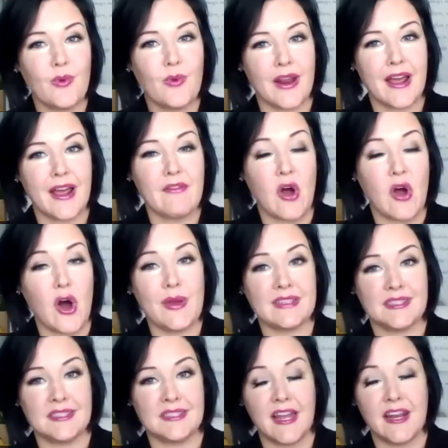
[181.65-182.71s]
of what I've
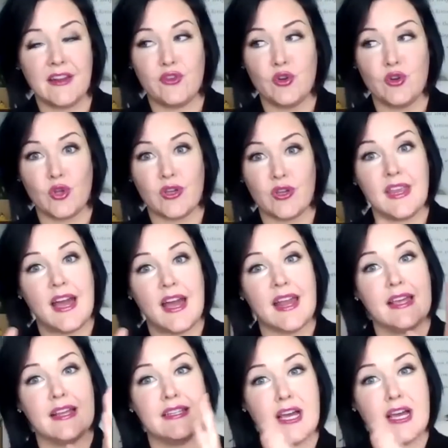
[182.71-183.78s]
always done, if you're looking at
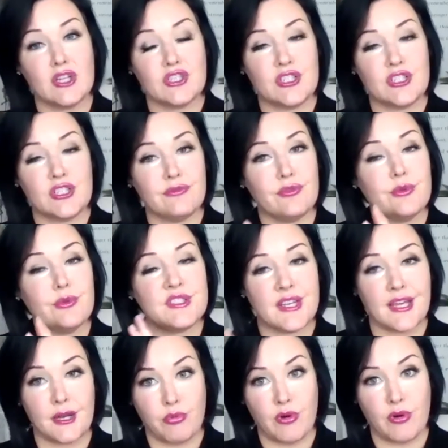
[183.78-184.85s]
intelligent influence
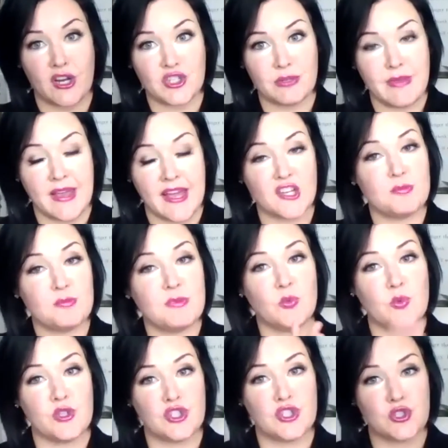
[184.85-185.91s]
and impression
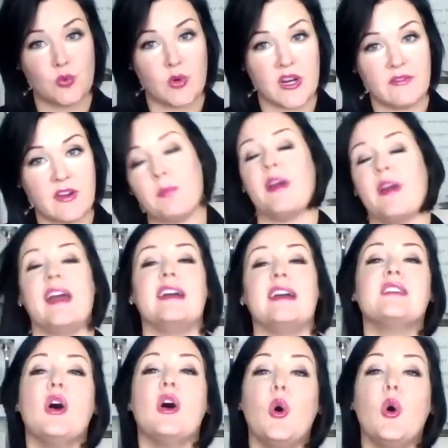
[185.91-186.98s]
management, which is one of our
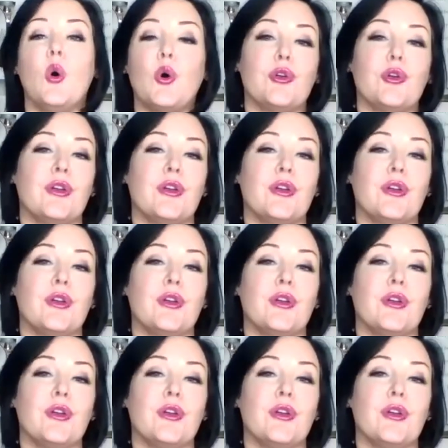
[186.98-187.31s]
brands, or